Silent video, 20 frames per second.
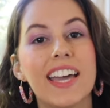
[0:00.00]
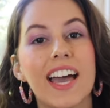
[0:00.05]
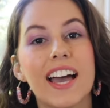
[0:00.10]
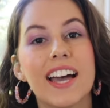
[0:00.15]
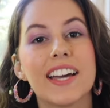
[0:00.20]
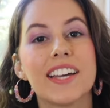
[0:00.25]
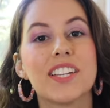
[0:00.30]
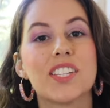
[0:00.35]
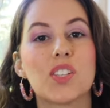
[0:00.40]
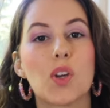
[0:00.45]

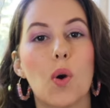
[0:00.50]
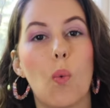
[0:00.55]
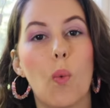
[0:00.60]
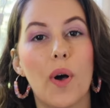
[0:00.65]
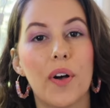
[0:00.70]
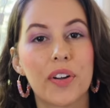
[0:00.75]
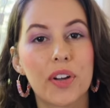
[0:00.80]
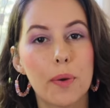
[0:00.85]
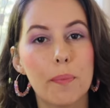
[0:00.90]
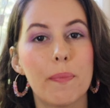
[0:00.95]
guys,
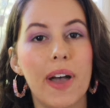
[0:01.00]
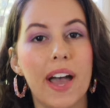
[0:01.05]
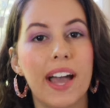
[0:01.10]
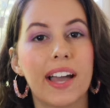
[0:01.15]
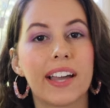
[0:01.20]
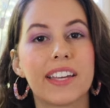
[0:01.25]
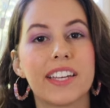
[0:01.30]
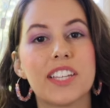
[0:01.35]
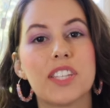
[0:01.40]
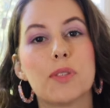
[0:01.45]
welcome
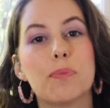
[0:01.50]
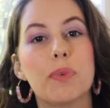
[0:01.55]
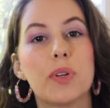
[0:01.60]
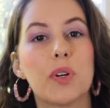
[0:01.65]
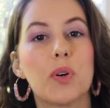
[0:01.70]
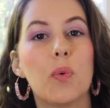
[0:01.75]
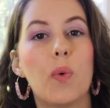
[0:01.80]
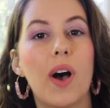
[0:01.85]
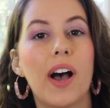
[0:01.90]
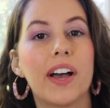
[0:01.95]
back. It's been
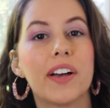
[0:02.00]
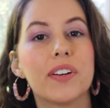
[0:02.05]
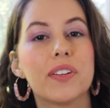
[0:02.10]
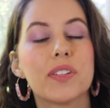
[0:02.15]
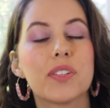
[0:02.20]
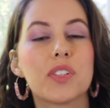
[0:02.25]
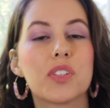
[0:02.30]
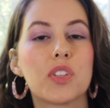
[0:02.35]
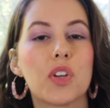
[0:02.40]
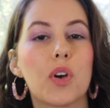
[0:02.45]
a while,
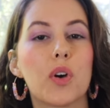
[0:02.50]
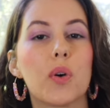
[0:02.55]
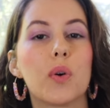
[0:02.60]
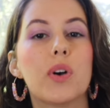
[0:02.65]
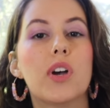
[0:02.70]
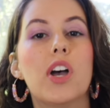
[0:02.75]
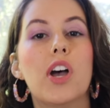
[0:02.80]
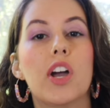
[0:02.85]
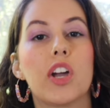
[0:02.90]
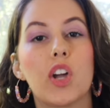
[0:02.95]
so
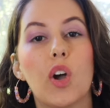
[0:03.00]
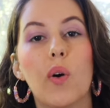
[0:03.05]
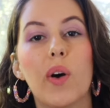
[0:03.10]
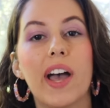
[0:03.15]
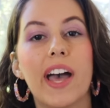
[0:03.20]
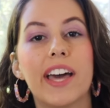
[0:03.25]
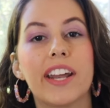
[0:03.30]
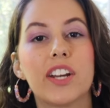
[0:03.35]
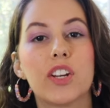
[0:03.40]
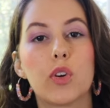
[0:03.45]
go
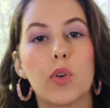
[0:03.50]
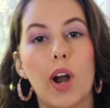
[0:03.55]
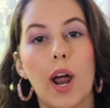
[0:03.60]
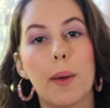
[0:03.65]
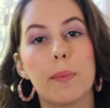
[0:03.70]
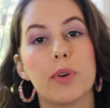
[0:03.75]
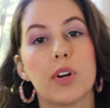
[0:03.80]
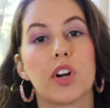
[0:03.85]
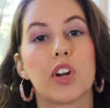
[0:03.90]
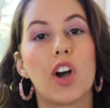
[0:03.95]
ahead and grab
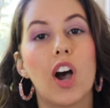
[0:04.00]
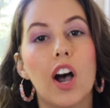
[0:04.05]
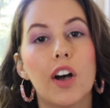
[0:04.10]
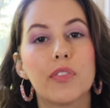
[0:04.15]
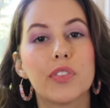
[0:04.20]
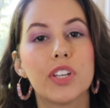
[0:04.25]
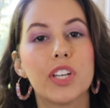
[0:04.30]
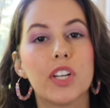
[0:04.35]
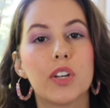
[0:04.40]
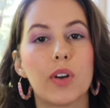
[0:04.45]
your
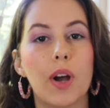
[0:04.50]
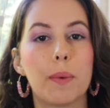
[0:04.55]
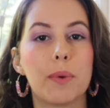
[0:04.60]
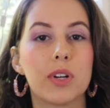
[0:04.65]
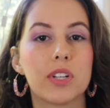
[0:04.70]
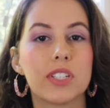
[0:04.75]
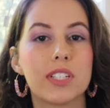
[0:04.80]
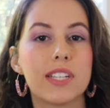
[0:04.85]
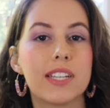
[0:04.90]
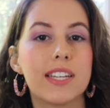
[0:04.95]
coffee, grab
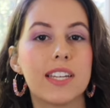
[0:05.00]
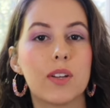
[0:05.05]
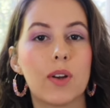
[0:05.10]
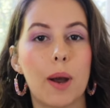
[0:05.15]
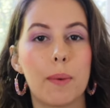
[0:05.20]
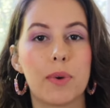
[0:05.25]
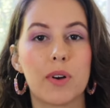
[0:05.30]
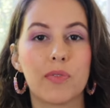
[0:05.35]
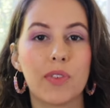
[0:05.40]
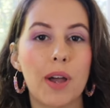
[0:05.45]
your tea,
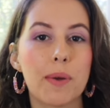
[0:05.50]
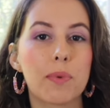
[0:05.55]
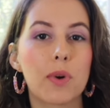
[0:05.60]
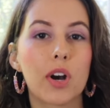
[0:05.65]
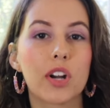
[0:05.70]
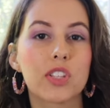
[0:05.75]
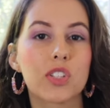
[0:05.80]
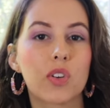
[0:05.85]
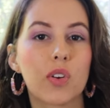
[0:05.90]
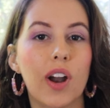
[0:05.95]
grab your fiber
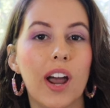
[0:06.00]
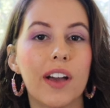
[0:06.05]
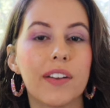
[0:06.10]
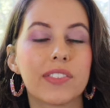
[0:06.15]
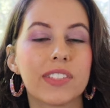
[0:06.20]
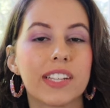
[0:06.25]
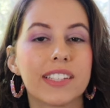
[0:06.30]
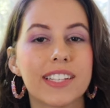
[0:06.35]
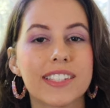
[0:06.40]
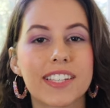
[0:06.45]
arts craft,
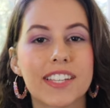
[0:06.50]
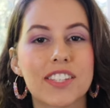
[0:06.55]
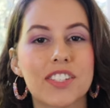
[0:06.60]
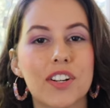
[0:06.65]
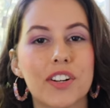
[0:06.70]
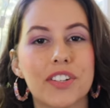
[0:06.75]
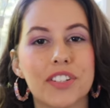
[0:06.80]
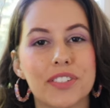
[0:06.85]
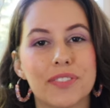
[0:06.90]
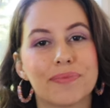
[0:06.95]
and let's get
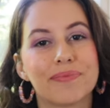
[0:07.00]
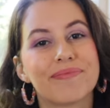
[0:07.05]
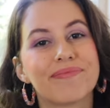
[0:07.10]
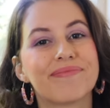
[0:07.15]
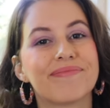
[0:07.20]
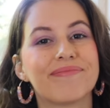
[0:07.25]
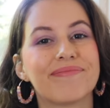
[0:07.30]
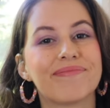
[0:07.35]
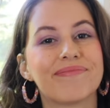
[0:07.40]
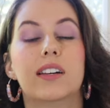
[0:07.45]
started.
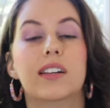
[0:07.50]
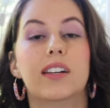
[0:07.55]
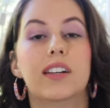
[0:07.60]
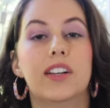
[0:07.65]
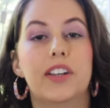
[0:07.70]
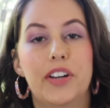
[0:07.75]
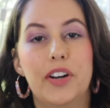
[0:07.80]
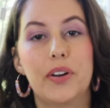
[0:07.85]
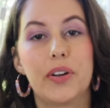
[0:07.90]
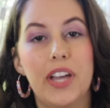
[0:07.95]

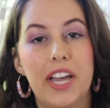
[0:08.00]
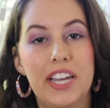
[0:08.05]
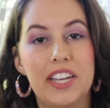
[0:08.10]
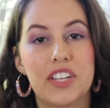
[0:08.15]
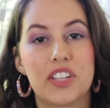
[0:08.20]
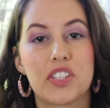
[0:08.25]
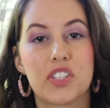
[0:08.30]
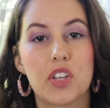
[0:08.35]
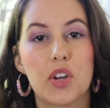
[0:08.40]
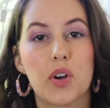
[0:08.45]
Okay,
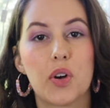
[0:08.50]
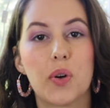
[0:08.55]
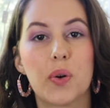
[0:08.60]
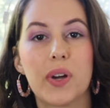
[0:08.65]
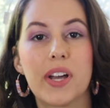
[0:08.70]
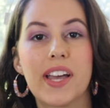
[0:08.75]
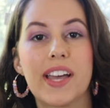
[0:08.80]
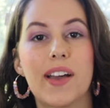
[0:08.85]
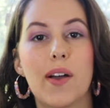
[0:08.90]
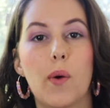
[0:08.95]

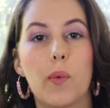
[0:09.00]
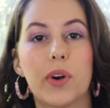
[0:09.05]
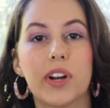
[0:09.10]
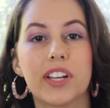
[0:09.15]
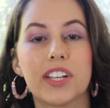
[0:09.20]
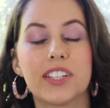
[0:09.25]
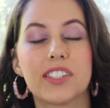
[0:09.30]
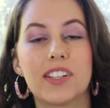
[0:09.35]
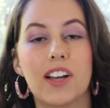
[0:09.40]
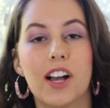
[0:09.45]
so we're
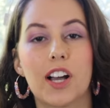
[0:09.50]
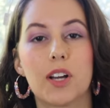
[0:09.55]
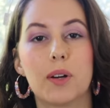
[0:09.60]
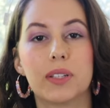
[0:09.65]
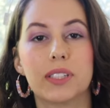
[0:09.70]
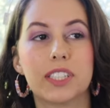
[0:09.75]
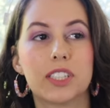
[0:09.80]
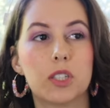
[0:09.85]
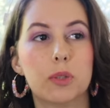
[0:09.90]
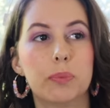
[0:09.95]
gonna talk a
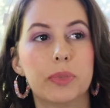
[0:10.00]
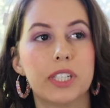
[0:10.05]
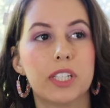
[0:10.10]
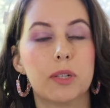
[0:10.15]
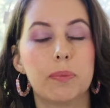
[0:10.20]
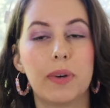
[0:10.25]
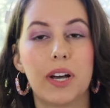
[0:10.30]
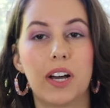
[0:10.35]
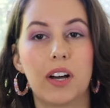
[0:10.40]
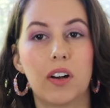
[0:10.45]
little bit
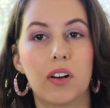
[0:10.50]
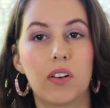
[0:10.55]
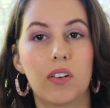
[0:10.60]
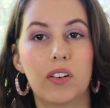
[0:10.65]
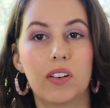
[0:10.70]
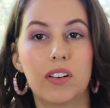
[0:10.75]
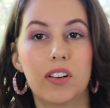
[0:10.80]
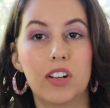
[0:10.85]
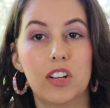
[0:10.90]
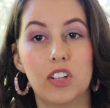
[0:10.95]
about
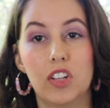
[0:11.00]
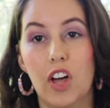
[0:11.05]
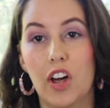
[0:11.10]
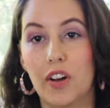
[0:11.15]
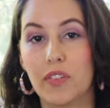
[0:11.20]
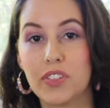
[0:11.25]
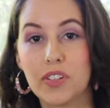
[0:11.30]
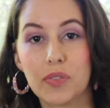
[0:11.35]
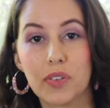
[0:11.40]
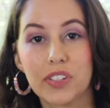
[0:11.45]
a lot
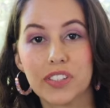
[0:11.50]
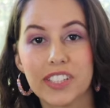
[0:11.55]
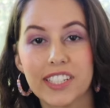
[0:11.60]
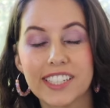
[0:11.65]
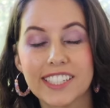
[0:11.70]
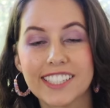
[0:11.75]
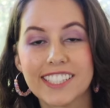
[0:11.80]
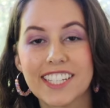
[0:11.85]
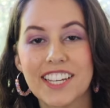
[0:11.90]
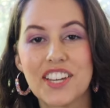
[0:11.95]
of different
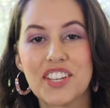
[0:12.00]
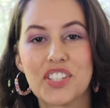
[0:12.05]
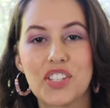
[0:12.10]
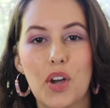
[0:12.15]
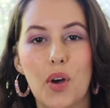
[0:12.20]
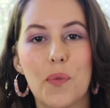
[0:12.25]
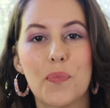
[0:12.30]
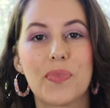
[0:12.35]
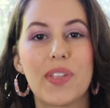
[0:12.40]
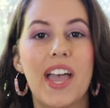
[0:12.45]
things.
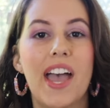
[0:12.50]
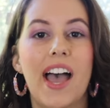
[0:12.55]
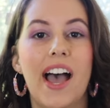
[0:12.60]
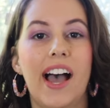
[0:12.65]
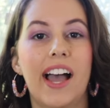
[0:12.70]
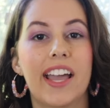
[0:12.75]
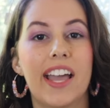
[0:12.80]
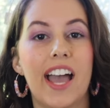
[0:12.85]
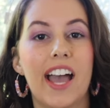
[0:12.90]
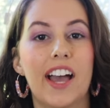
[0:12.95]
So
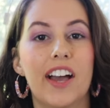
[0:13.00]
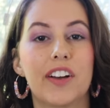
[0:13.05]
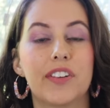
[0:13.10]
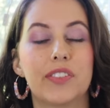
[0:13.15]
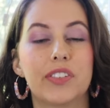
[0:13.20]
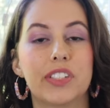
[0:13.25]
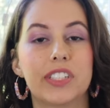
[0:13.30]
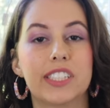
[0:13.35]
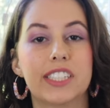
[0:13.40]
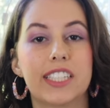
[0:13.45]
I
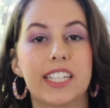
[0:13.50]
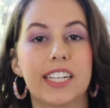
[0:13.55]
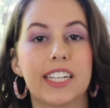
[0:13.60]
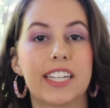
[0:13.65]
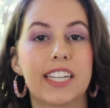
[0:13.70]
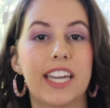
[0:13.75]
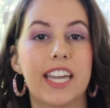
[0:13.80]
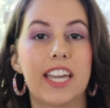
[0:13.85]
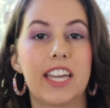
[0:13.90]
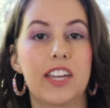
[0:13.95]
have
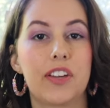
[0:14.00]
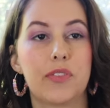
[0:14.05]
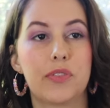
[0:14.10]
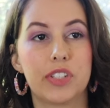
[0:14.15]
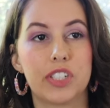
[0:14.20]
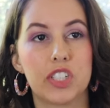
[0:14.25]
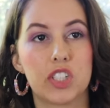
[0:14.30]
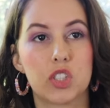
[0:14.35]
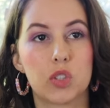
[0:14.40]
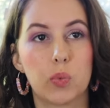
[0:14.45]
like a
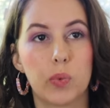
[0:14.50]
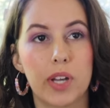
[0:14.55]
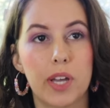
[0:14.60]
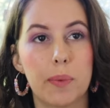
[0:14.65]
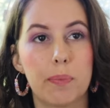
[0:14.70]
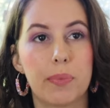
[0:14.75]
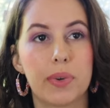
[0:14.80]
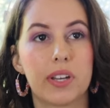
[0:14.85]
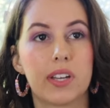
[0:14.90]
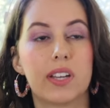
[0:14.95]
finished
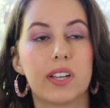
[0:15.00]
whip.